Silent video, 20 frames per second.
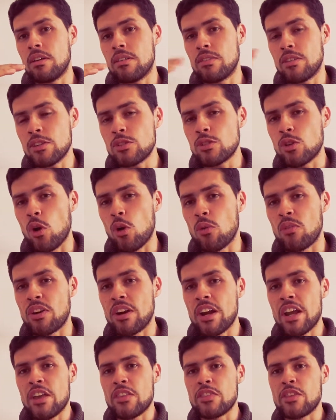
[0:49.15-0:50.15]

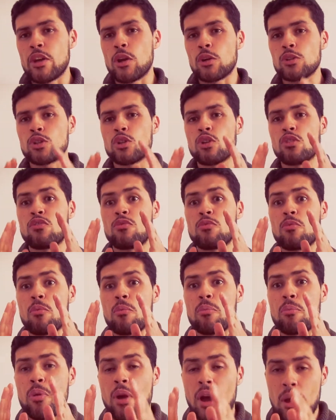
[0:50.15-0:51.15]
discover the notion of
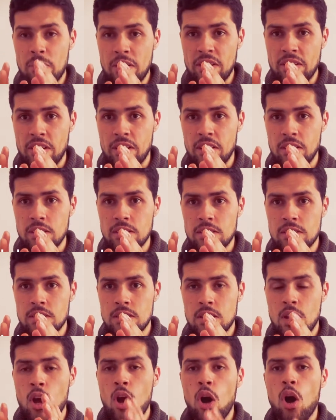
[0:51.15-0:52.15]
prime ideals
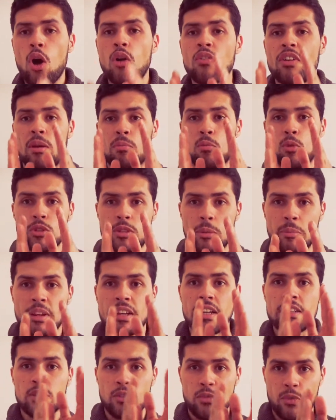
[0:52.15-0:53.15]
over a
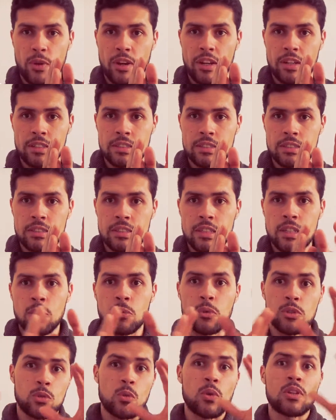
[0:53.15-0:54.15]
multiplicative ring,
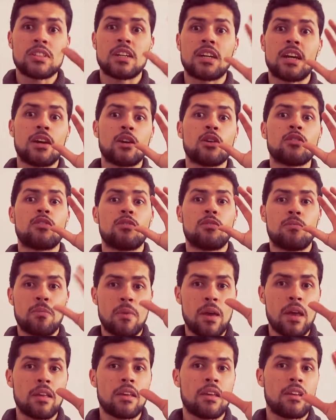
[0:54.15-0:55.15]
which was a kind of
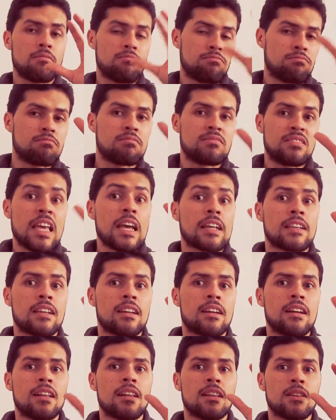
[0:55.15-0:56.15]
very
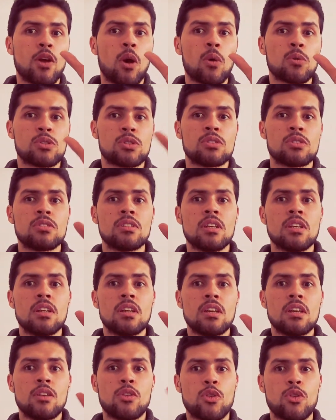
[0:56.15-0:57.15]
technical notion
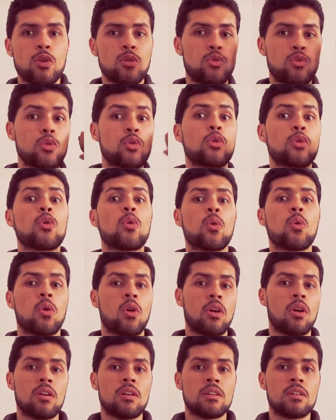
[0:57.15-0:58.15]
due to Krull.
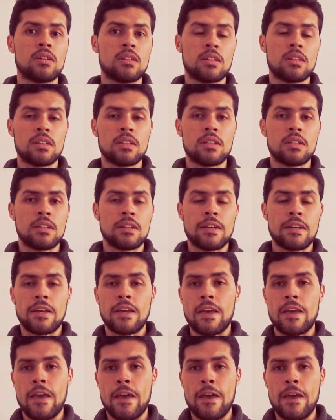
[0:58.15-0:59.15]

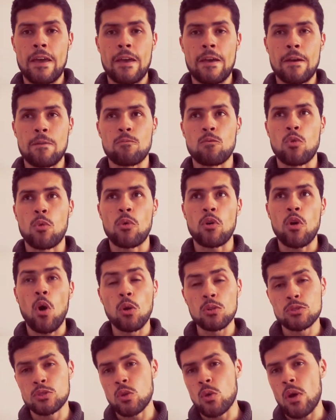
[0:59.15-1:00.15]
And we were
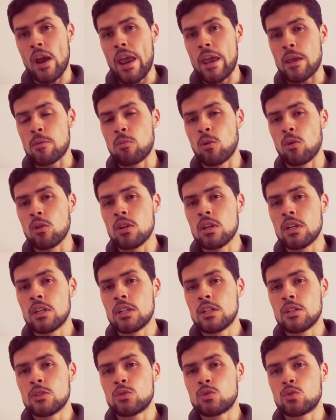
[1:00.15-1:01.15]
also able
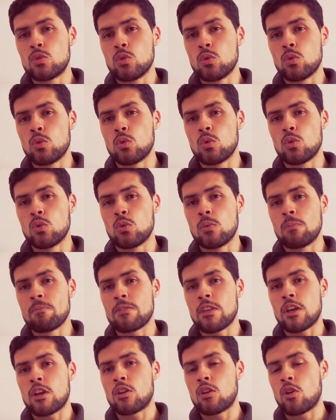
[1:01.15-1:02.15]
to
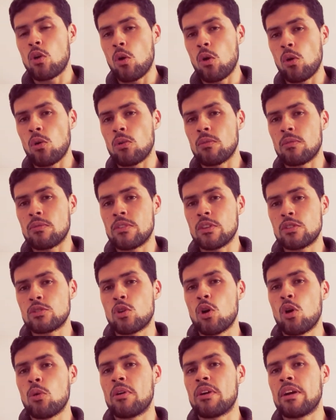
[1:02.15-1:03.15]

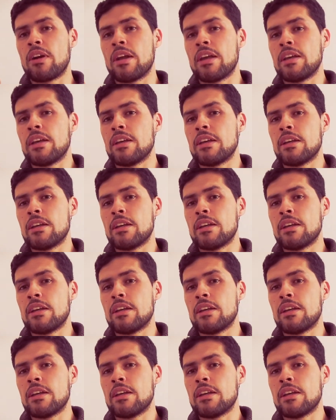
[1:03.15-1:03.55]
co-discover